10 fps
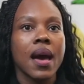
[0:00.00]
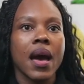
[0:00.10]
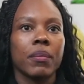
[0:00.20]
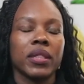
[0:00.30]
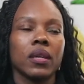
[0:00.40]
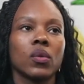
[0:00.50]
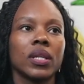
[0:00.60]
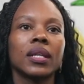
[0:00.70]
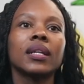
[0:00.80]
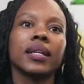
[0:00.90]
and they're
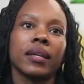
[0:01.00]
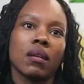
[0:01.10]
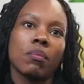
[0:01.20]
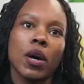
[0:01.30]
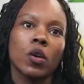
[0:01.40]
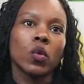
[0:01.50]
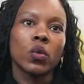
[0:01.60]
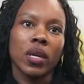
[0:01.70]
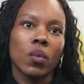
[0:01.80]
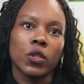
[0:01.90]
really clear about
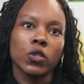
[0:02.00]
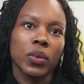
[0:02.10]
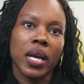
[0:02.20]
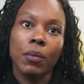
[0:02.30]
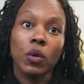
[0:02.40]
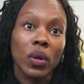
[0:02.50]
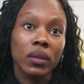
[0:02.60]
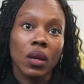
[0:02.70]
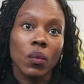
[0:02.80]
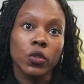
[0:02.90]
who they want to become and
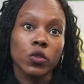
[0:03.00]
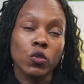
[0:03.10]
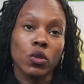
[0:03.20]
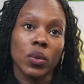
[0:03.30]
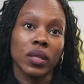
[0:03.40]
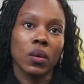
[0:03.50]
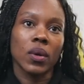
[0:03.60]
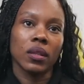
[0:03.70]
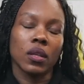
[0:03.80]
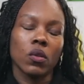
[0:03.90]
what they want to do and what they
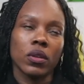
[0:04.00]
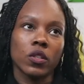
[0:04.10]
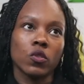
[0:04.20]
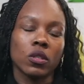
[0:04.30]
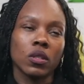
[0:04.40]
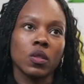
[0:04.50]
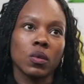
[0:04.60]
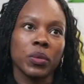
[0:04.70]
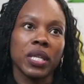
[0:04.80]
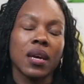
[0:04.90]
want their learning journey
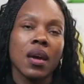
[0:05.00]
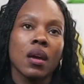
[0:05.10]
to be.